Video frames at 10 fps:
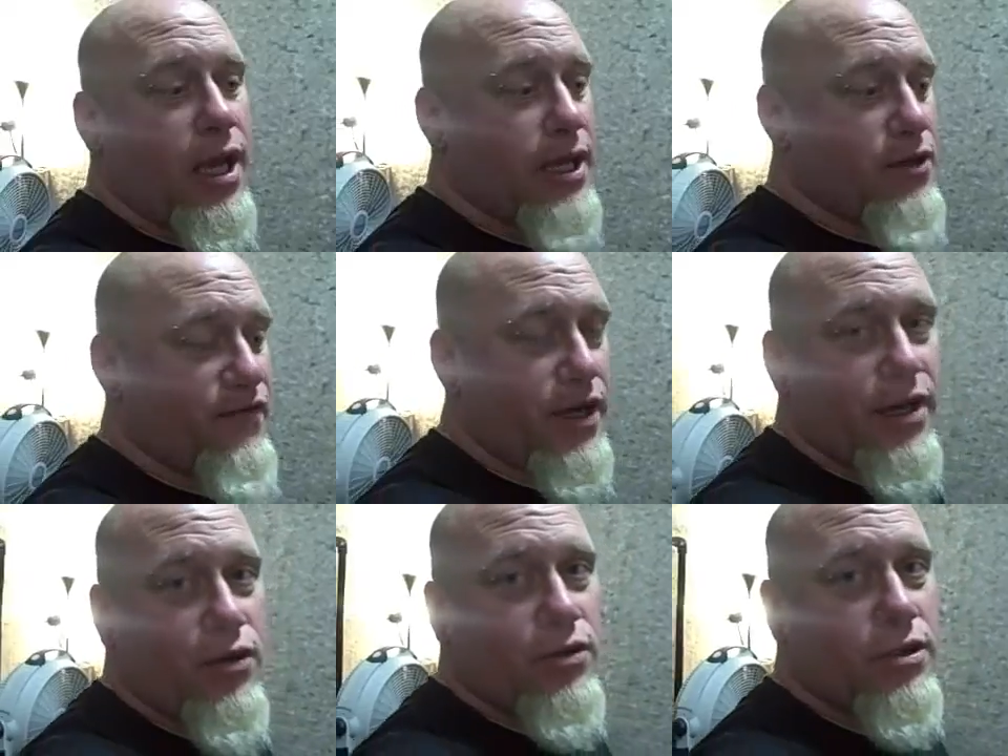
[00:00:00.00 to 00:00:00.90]
And don't
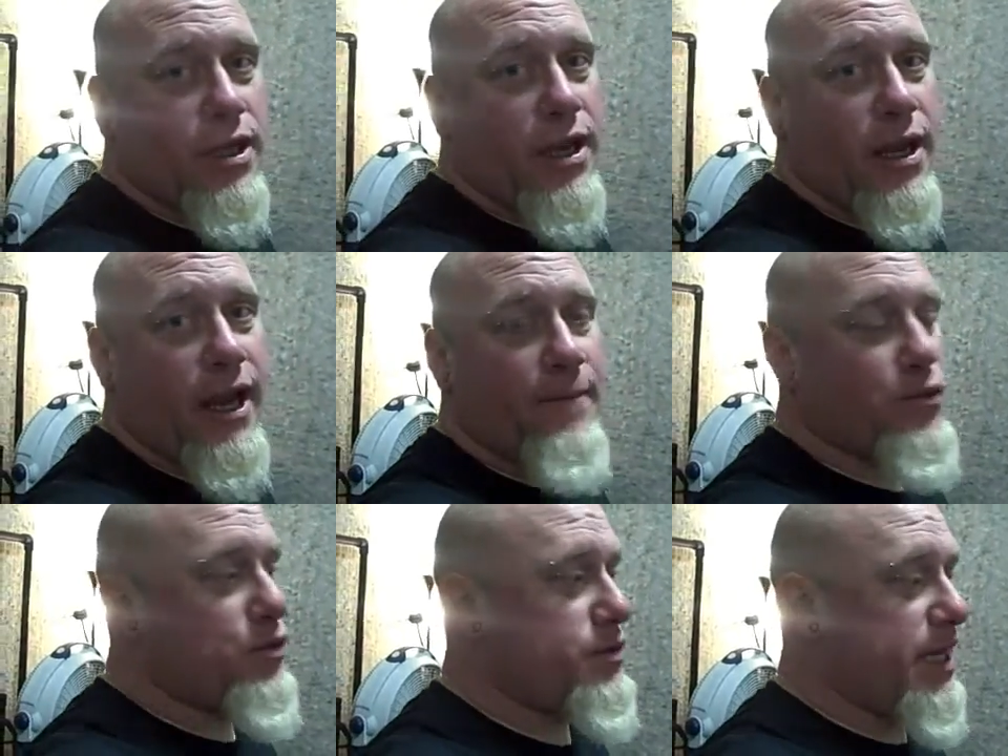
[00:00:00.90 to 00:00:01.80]
forget on
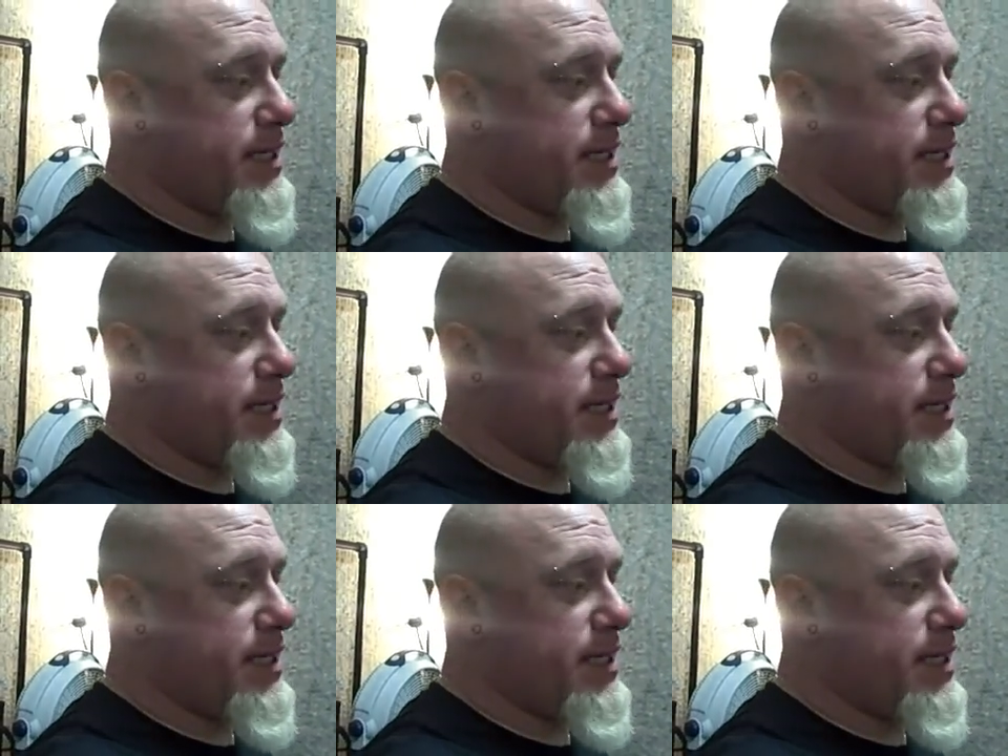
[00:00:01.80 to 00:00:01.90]
April